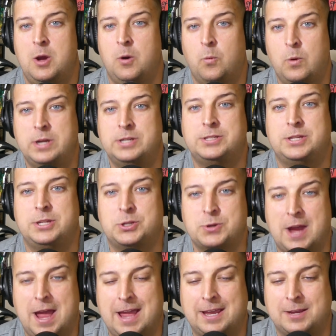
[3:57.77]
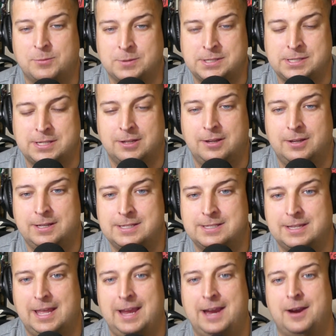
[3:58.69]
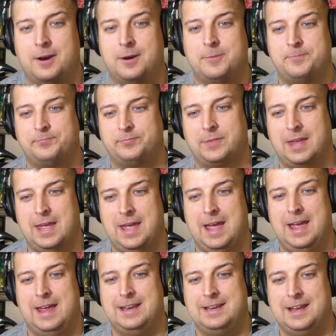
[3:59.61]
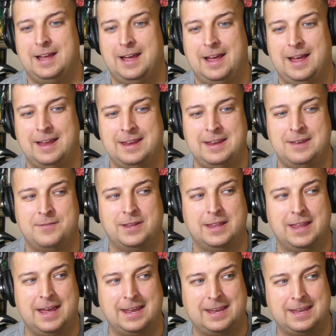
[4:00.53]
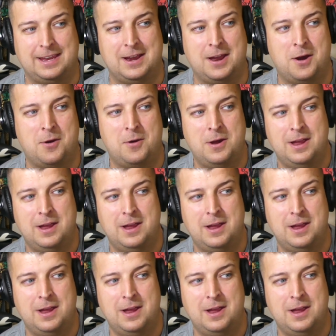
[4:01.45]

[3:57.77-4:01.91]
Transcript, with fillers: wish the dragon was still in his lair and uh, even like you know